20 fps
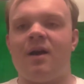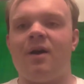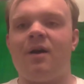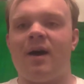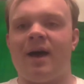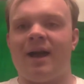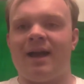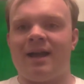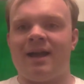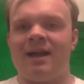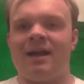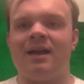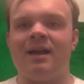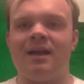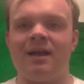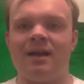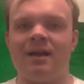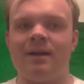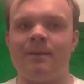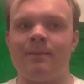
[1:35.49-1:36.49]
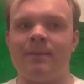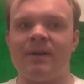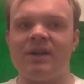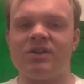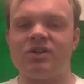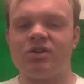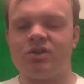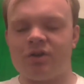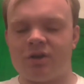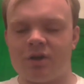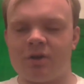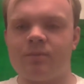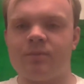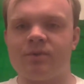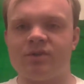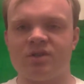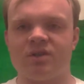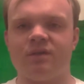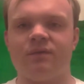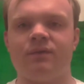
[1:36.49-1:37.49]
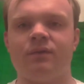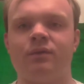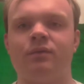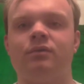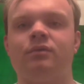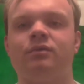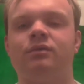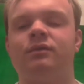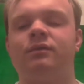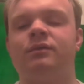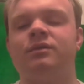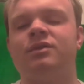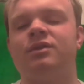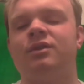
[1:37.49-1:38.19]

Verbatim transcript: Hi, make sure you go and watch the full